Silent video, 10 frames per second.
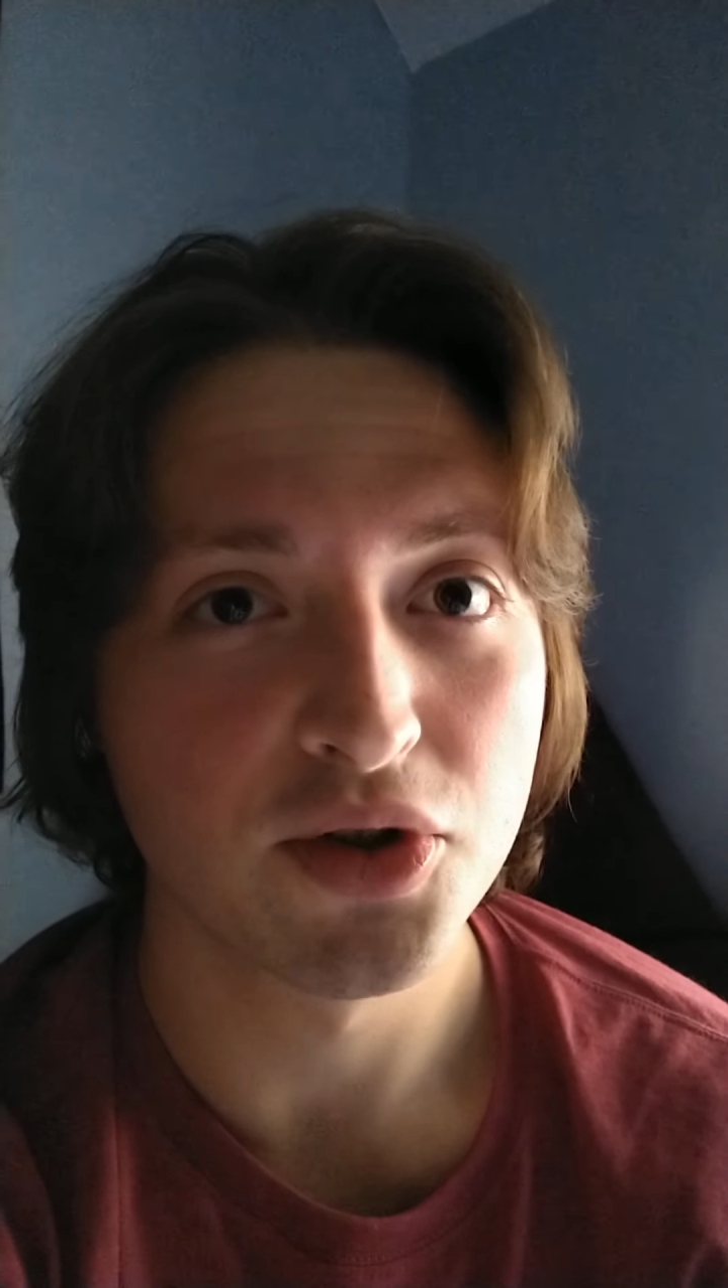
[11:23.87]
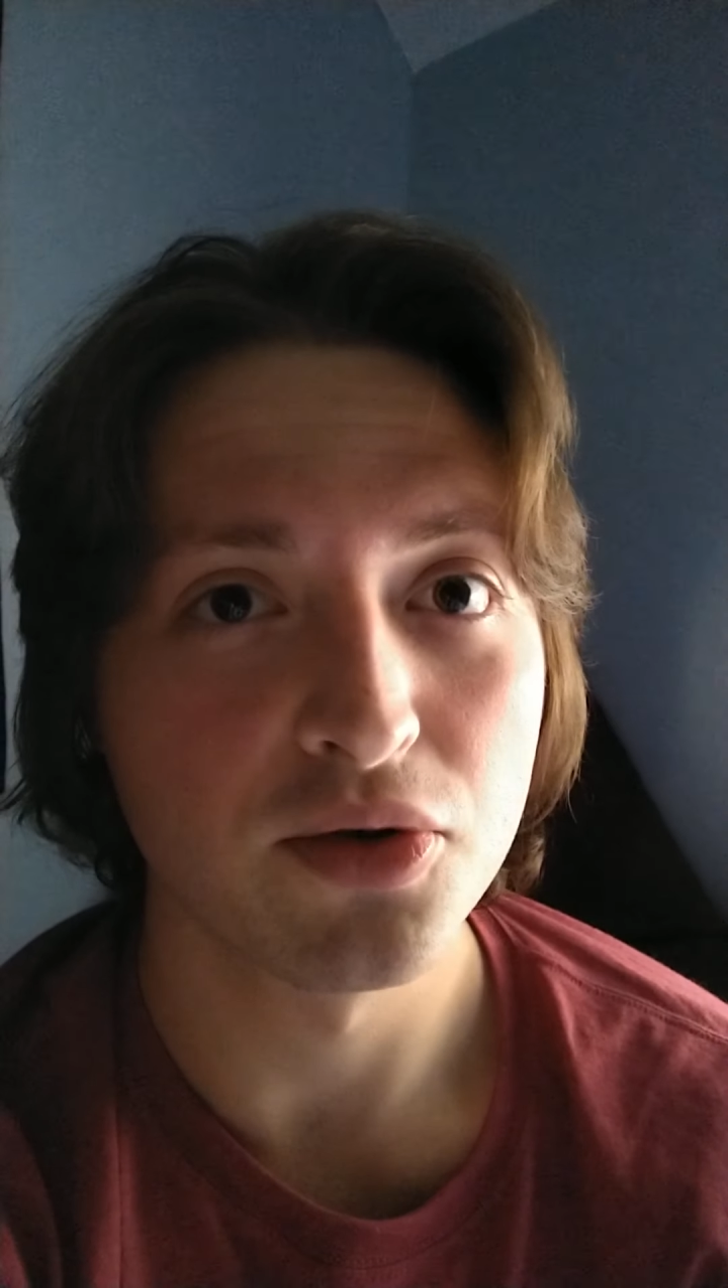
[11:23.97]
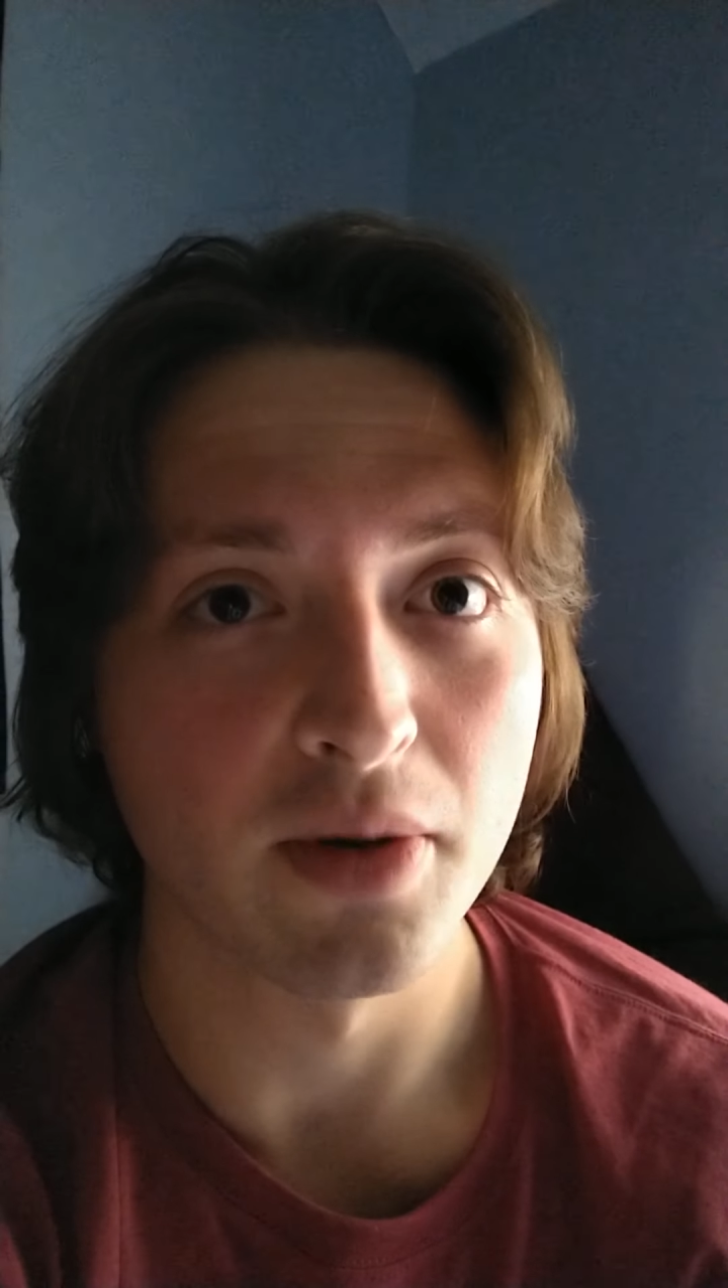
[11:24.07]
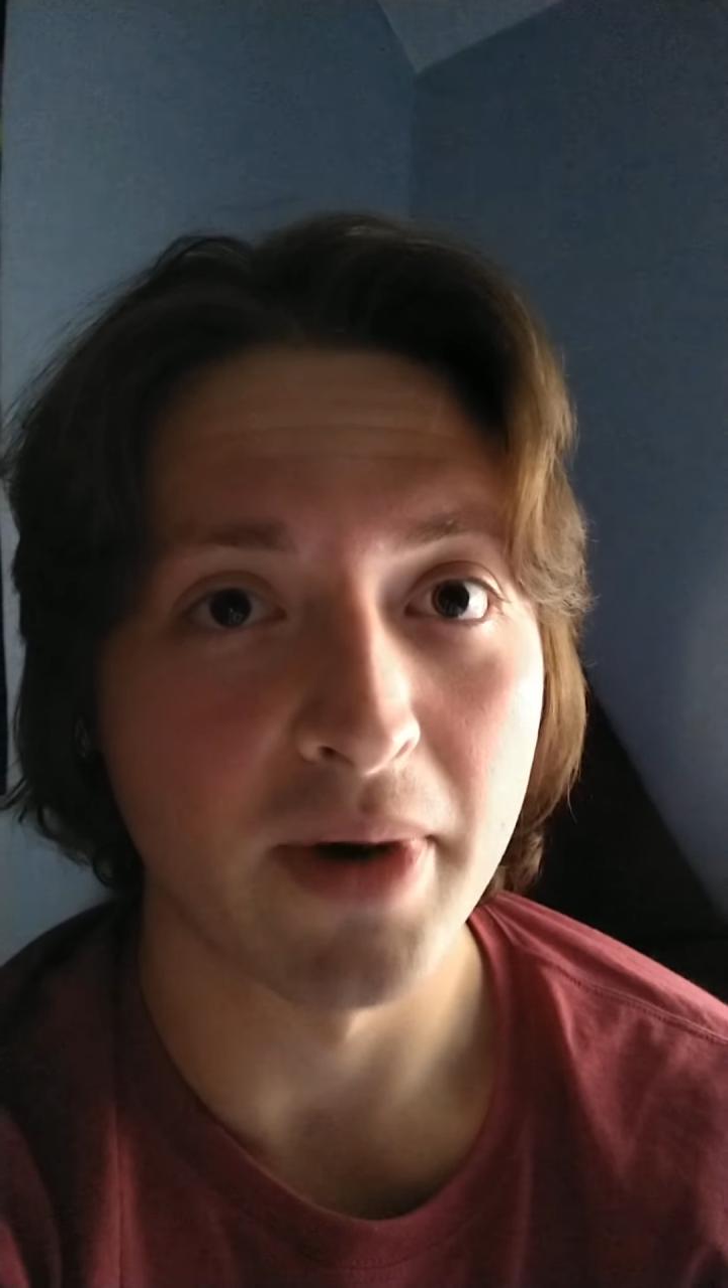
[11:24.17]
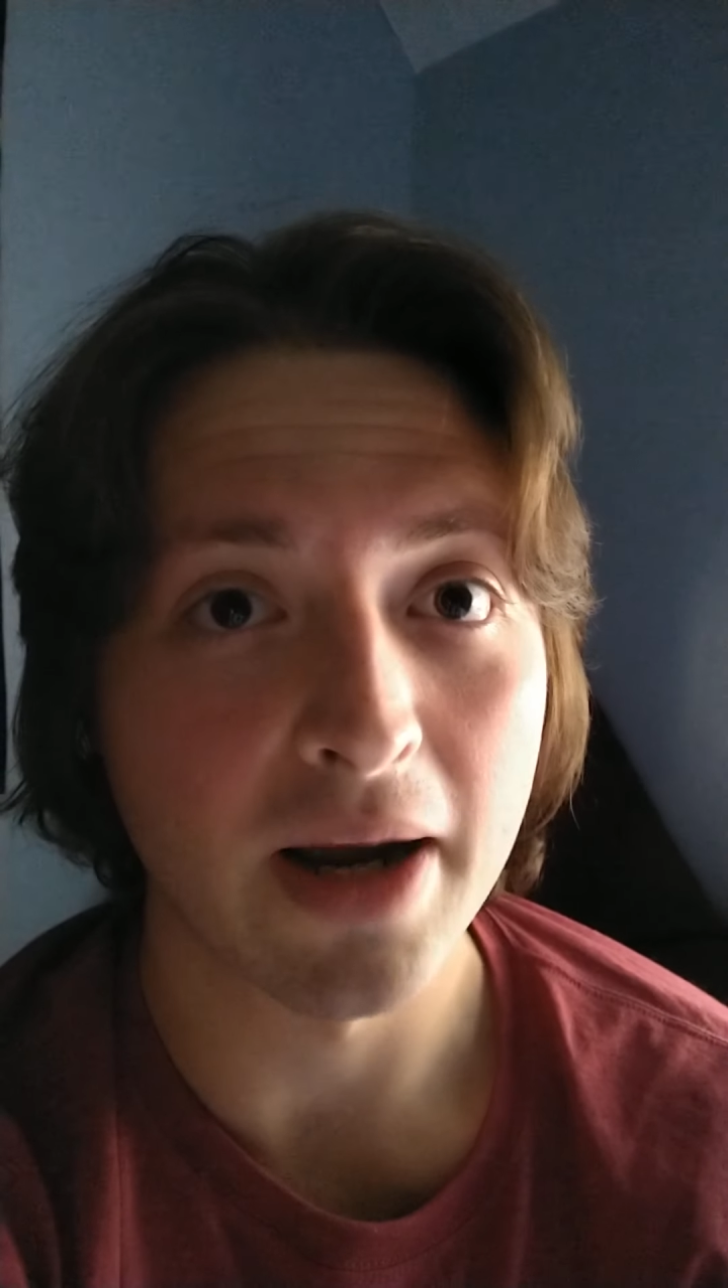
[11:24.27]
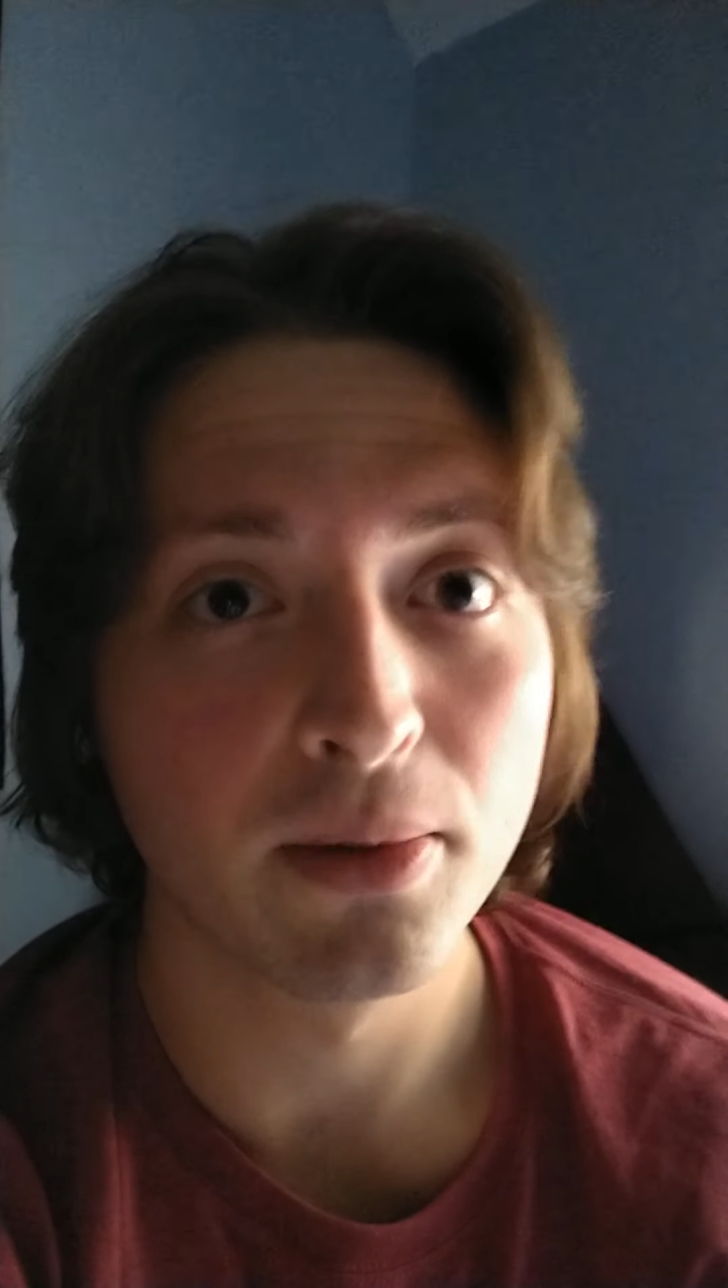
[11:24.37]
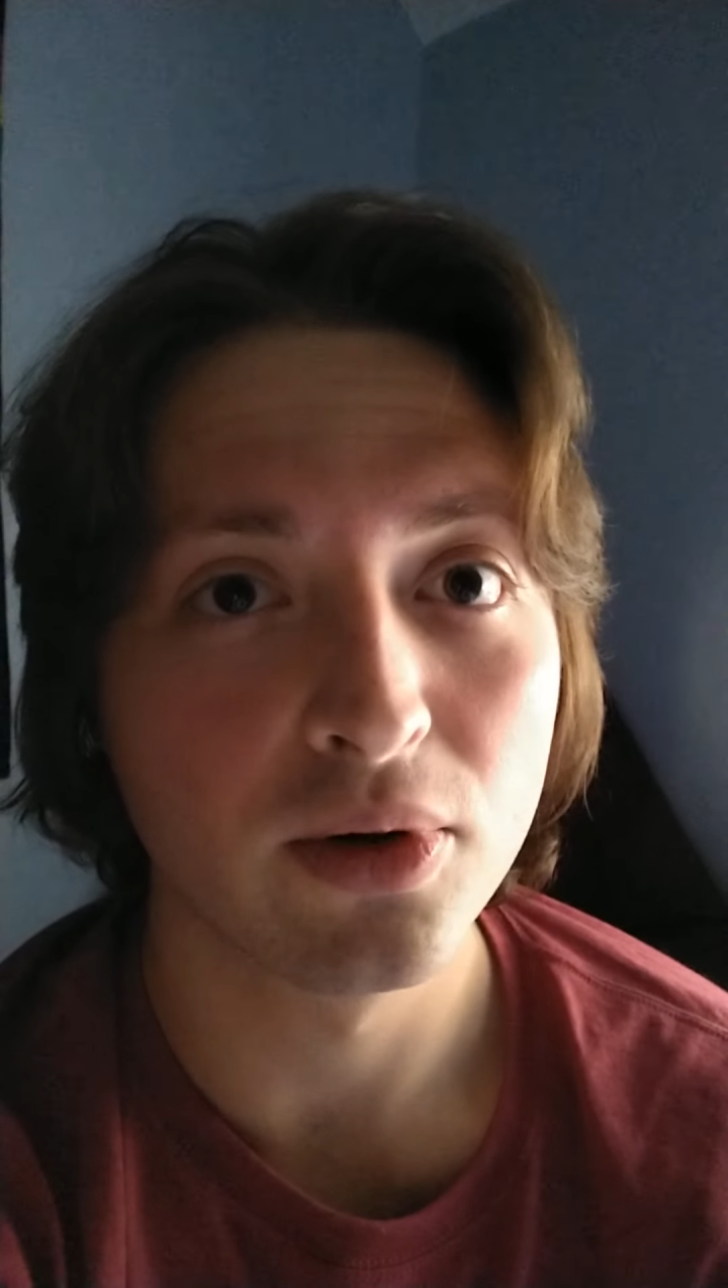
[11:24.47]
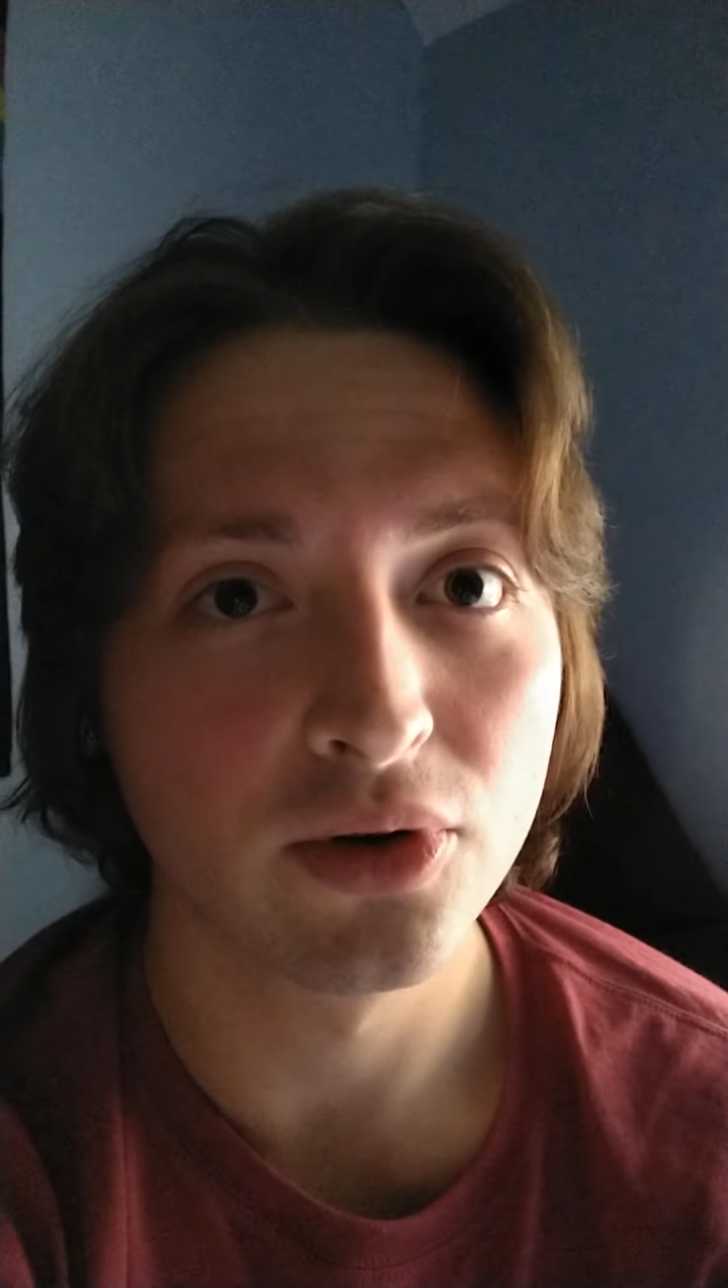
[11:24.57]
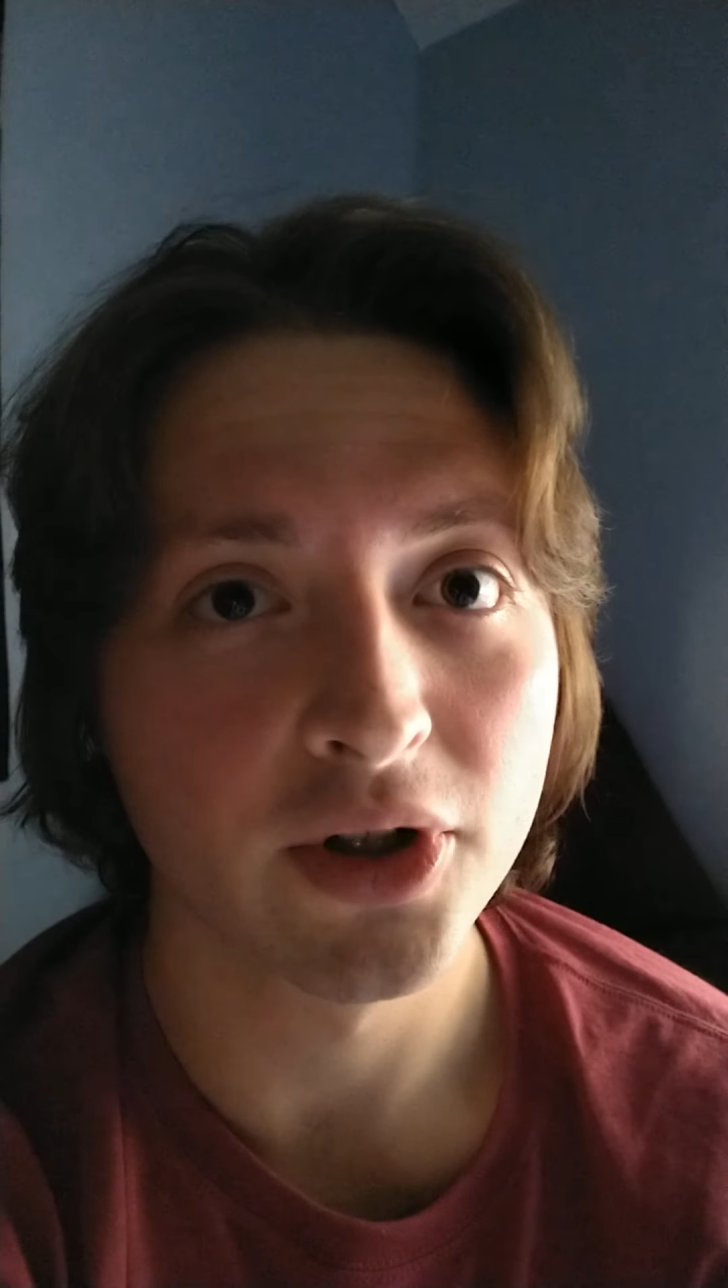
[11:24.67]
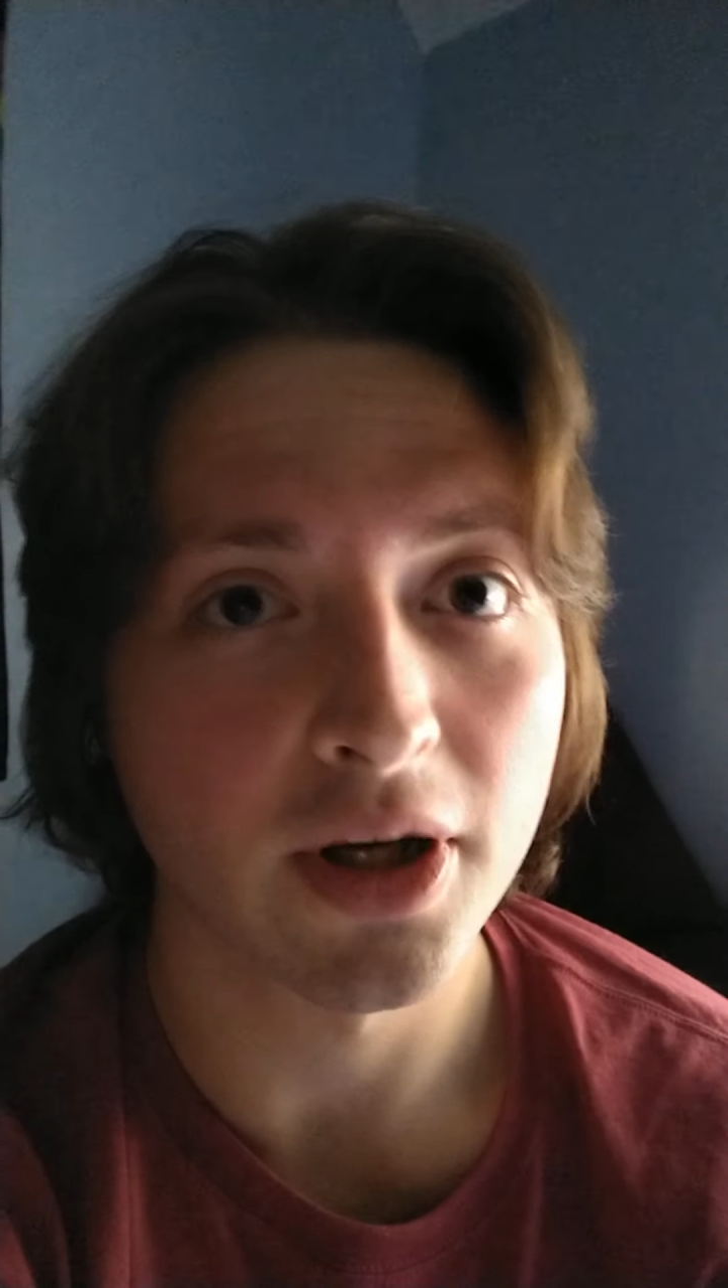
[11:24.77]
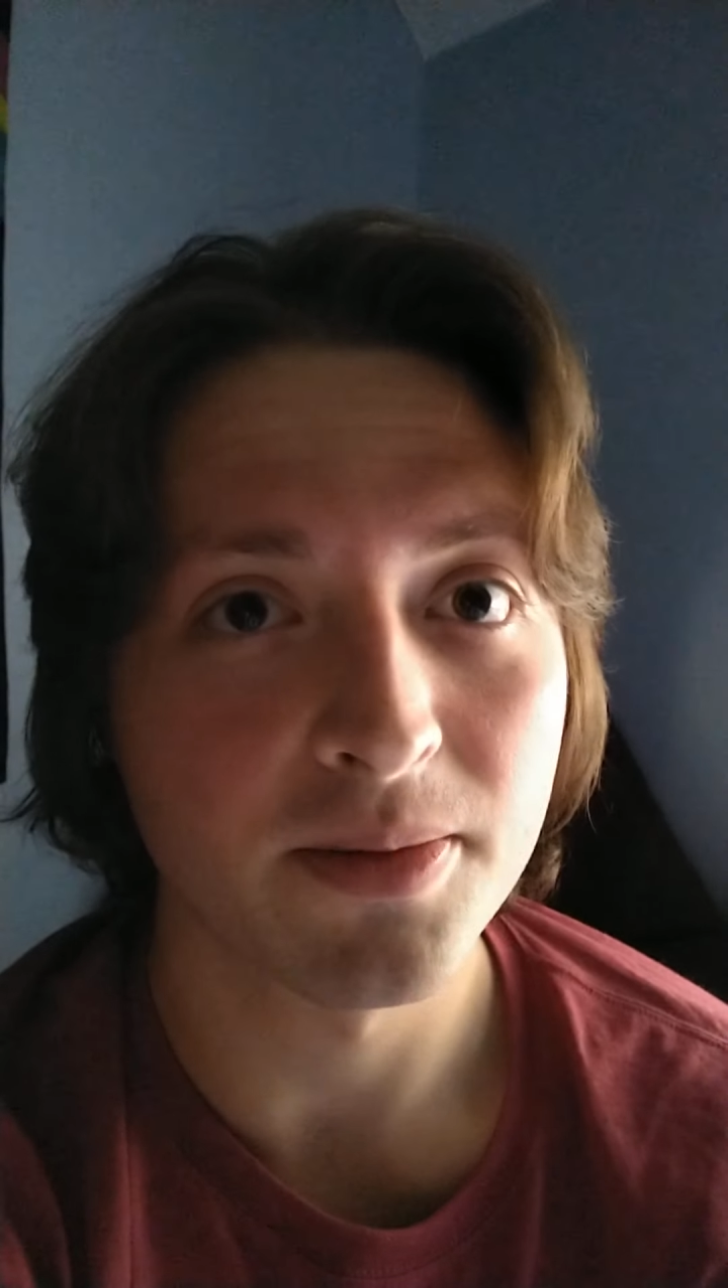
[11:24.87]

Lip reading: to the Bible and look